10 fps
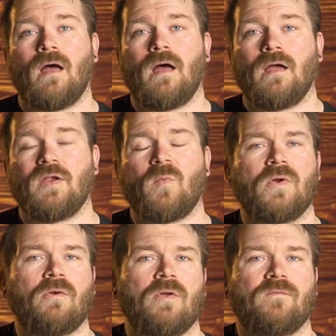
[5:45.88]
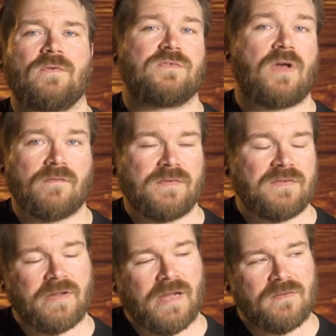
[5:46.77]
You're more going for
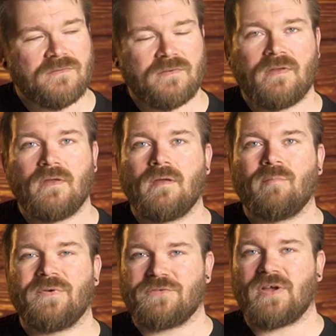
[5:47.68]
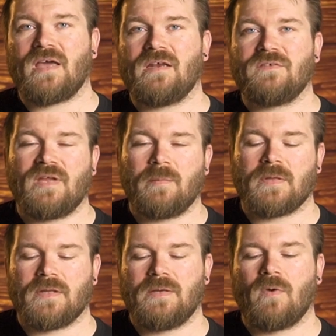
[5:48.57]
softness, I guess. But shine is
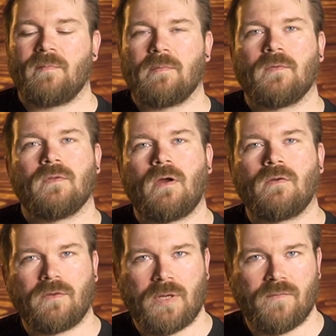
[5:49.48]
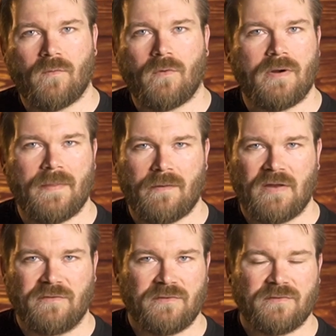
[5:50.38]
typically what people are looking for in their
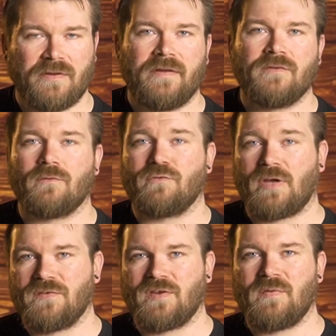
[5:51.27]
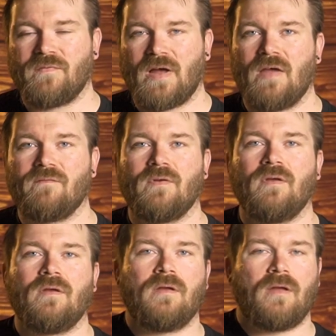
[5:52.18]
edges. So shine is going to be 5
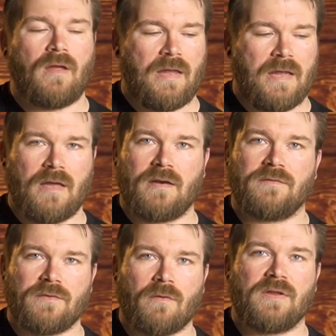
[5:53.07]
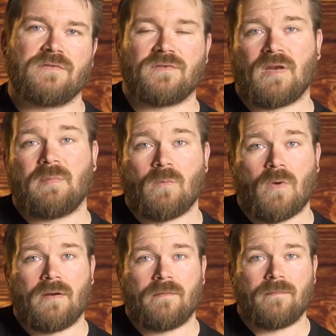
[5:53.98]
and dullness is going to be
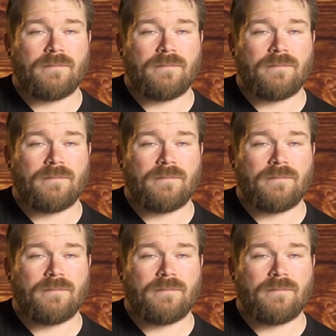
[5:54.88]
1.